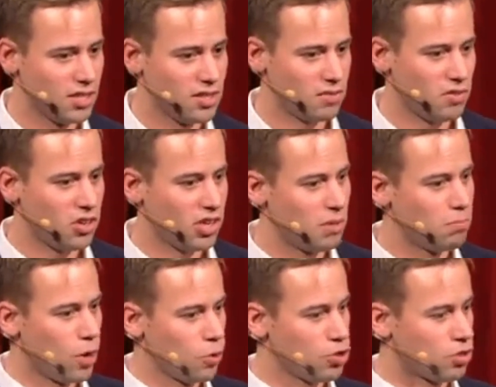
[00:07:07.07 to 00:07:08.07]
There's a very
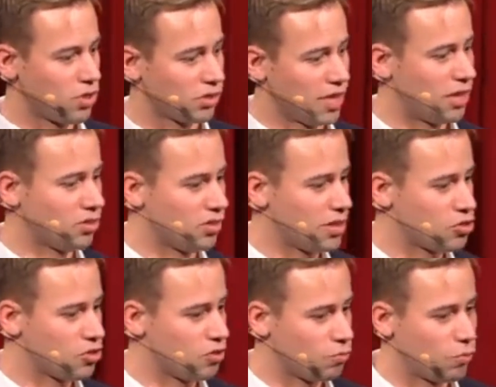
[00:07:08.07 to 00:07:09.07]
emotional
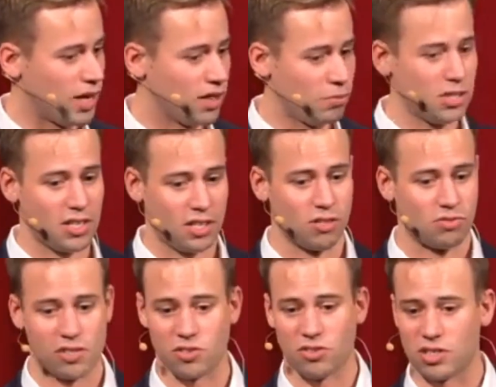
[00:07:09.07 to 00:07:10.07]
calculation of whether we take the
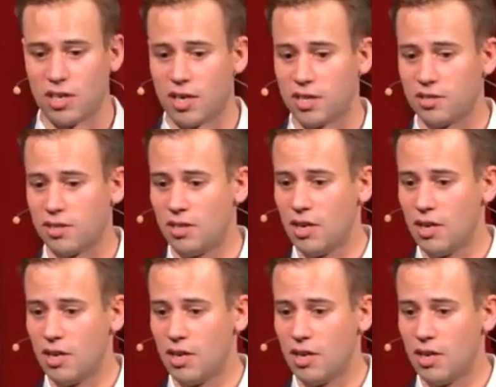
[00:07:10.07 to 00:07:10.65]
risk or not.